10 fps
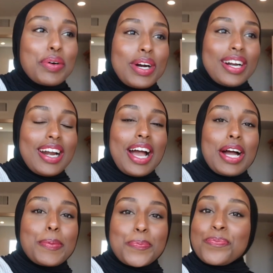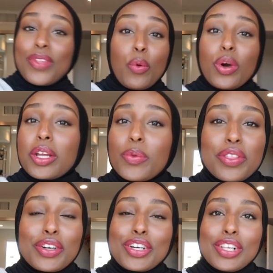for working
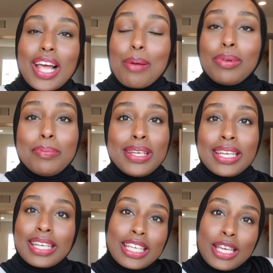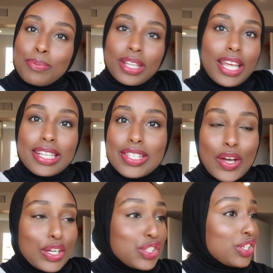with your girl, helping me keep the lights
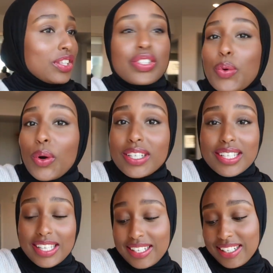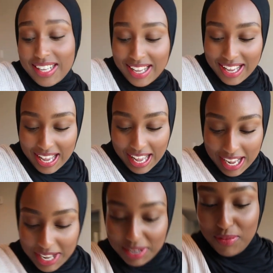on during this quarantine. So
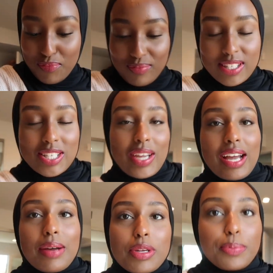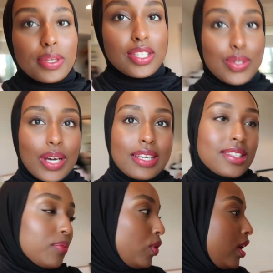yeah, I'm gonna place you guys
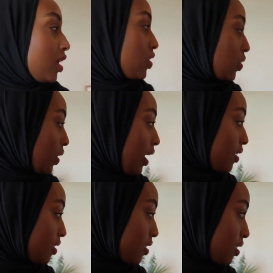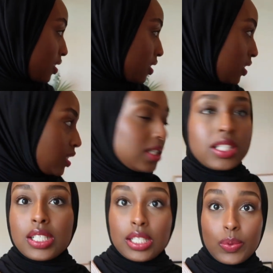somewhere so that
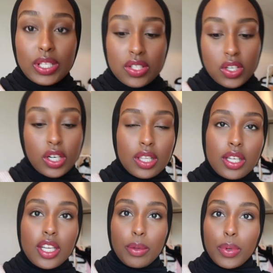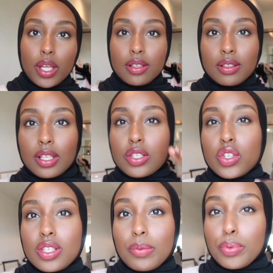we can start cleaning, but let's
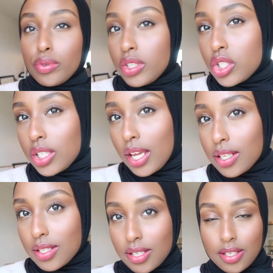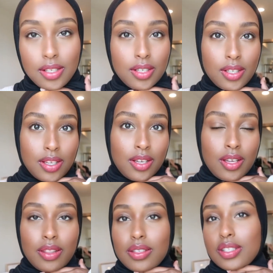just appreciate
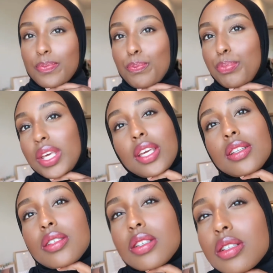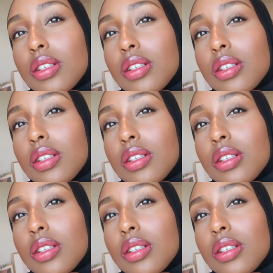this beat,